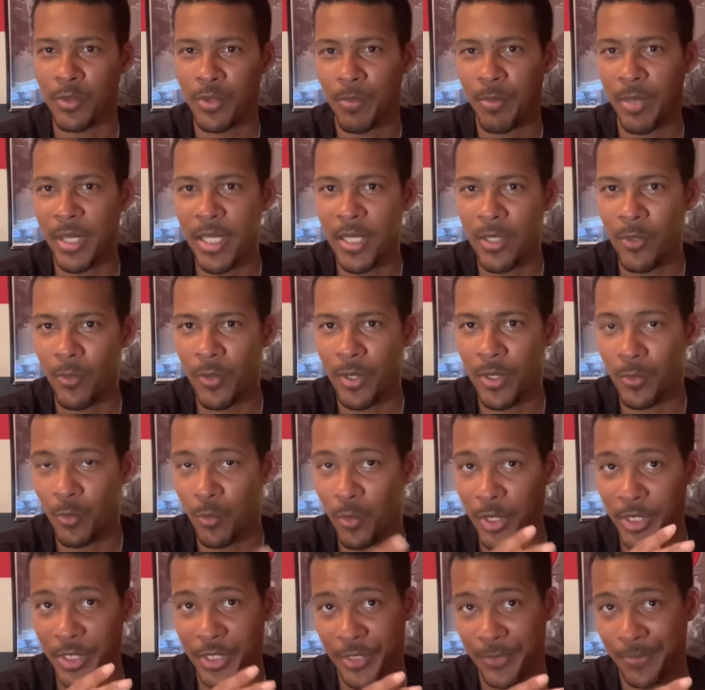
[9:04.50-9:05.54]
Penguin,
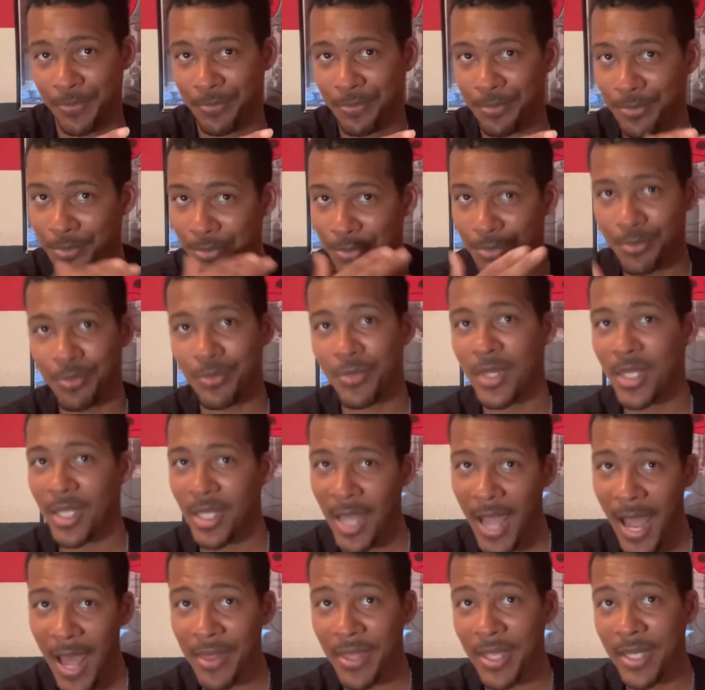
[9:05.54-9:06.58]
which
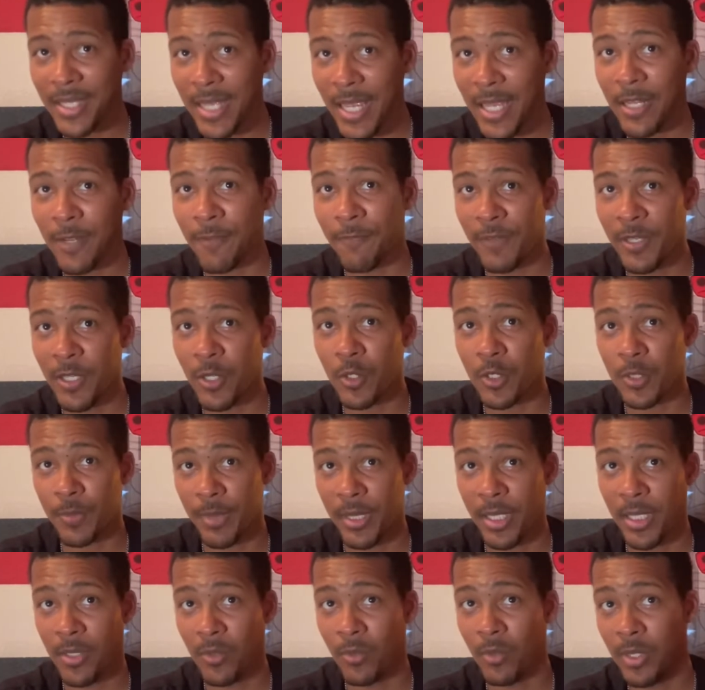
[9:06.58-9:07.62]
I think Danny DeVito's
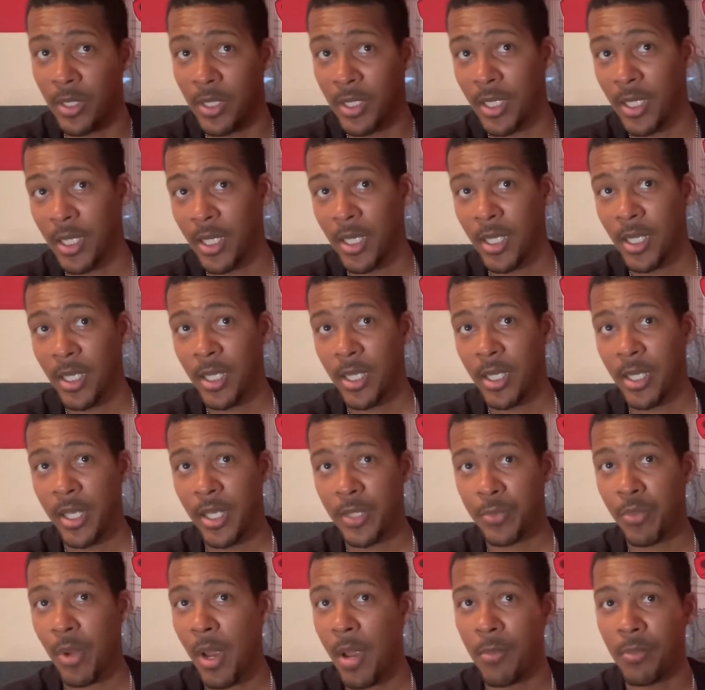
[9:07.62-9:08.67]
Penguin is
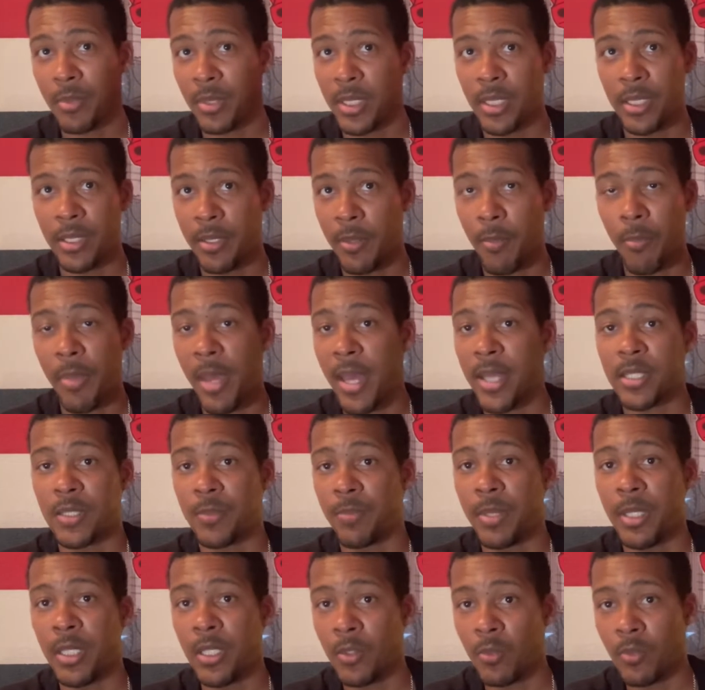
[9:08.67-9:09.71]
probably the best
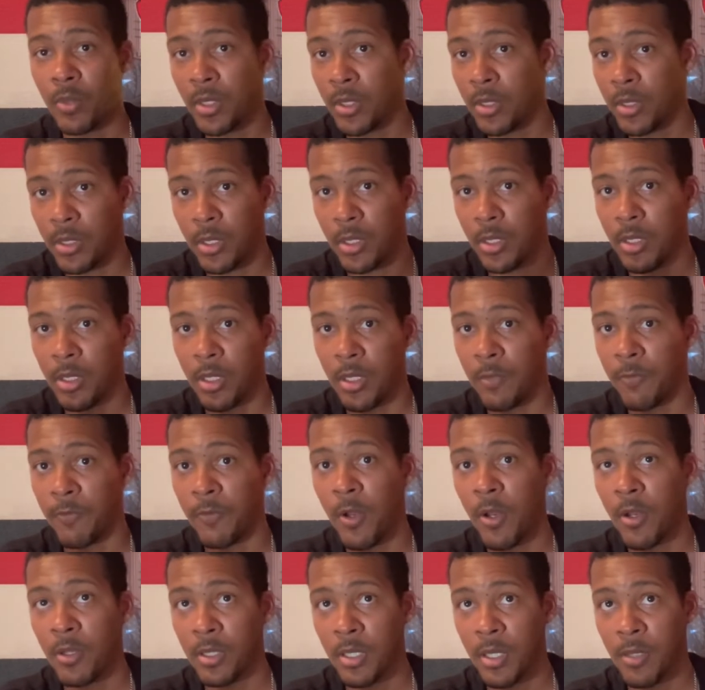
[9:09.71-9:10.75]
Penguin of
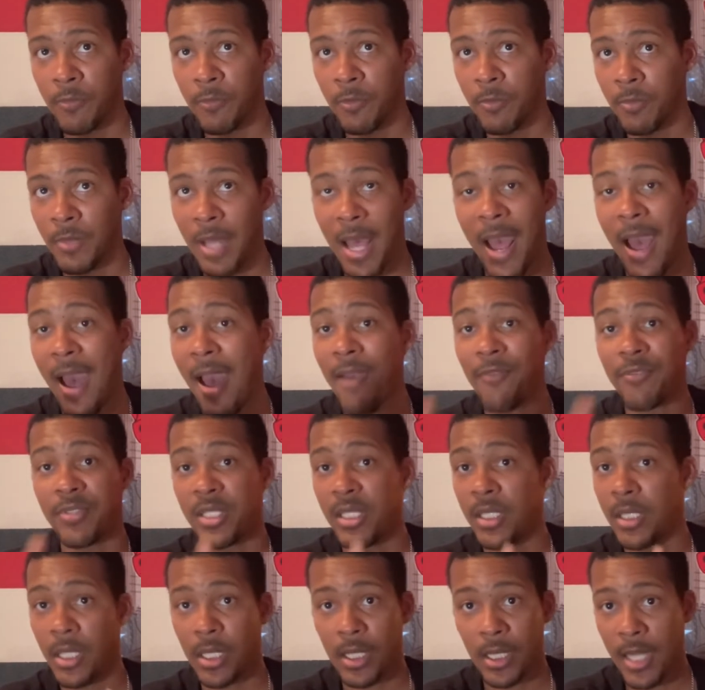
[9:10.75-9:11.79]
all of them. I've
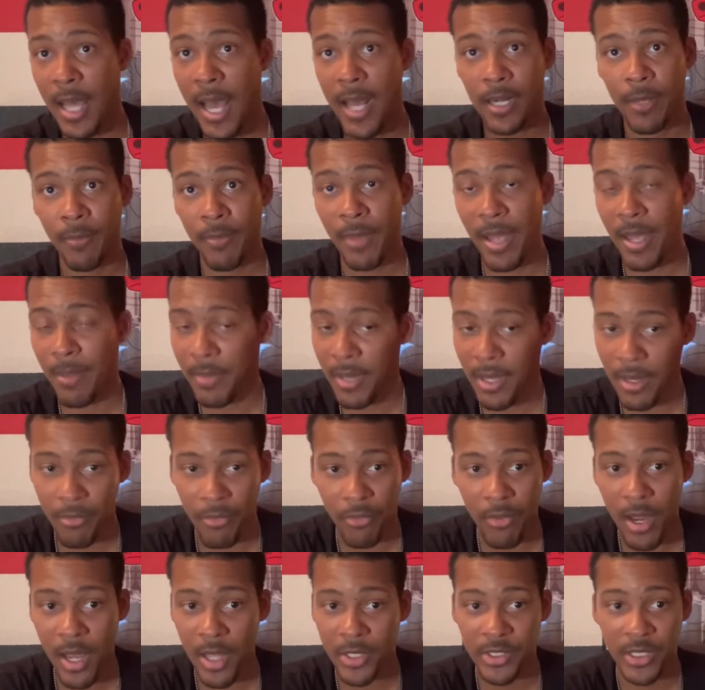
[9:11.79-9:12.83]
seen a lot of Batman
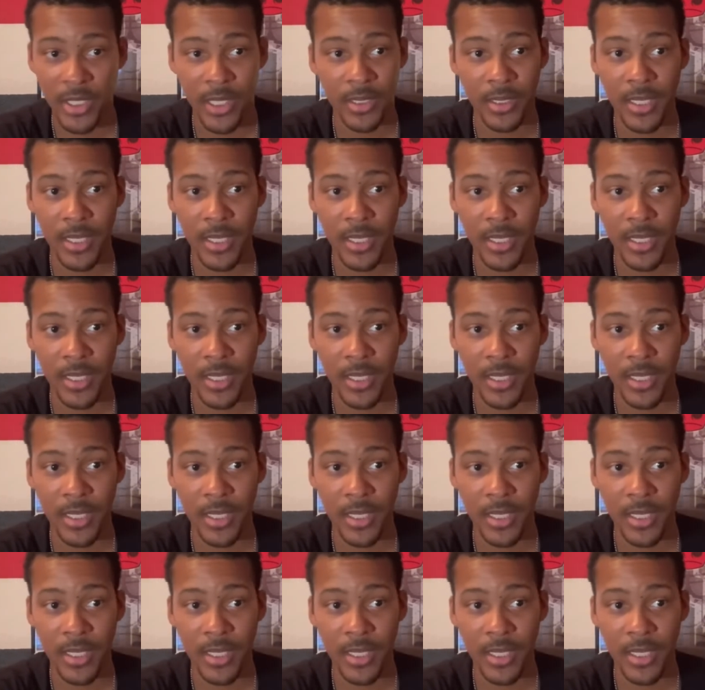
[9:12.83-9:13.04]
projects.